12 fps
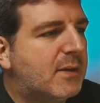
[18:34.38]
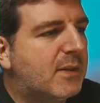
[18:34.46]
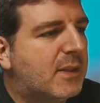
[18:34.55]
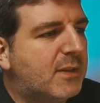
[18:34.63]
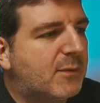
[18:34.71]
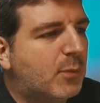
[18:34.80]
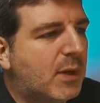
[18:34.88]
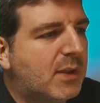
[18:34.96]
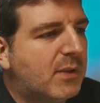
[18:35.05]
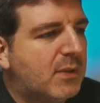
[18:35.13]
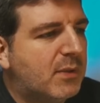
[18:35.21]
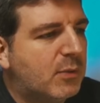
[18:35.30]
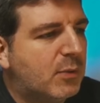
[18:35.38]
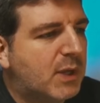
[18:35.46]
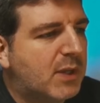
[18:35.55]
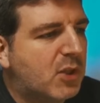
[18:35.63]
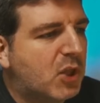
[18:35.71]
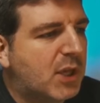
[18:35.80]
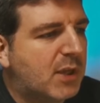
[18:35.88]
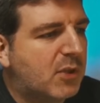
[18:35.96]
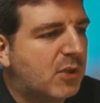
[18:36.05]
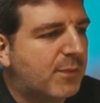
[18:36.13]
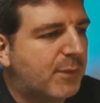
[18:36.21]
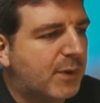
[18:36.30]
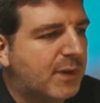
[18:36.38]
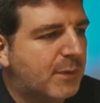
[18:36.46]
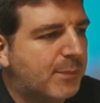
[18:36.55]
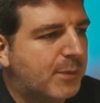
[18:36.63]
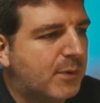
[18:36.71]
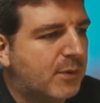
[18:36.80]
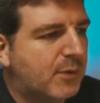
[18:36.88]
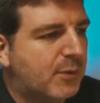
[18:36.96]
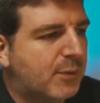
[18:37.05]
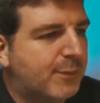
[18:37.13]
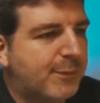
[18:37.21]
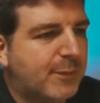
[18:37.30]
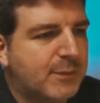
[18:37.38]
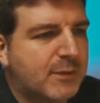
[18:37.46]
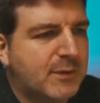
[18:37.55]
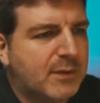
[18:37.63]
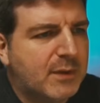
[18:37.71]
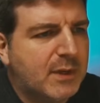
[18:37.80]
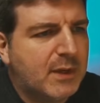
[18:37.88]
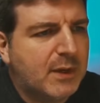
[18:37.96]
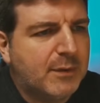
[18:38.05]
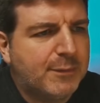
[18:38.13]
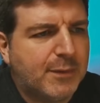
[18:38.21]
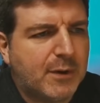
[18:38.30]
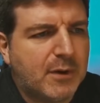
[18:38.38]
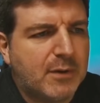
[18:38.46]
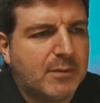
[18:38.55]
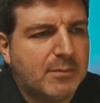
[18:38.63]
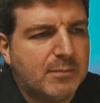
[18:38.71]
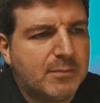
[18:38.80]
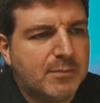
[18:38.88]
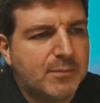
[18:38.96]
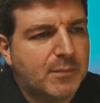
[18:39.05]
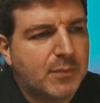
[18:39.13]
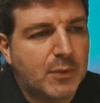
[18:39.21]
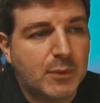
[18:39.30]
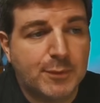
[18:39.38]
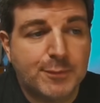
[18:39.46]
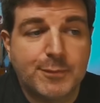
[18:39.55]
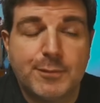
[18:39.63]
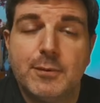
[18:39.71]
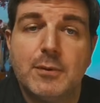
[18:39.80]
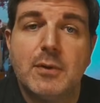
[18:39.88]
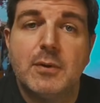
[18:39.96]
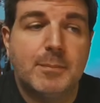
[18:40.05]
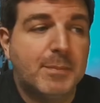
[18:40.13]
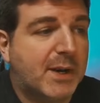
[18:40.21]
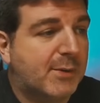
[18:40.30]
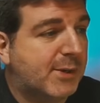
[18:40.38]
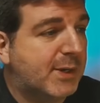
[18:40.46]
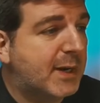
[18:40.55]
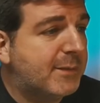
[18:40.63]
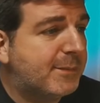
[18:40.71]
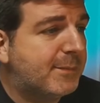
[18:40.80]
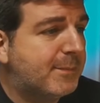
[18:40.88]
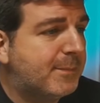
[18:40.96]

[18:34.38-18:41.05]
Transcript: this one you can change, for example, the font for the full paragraph.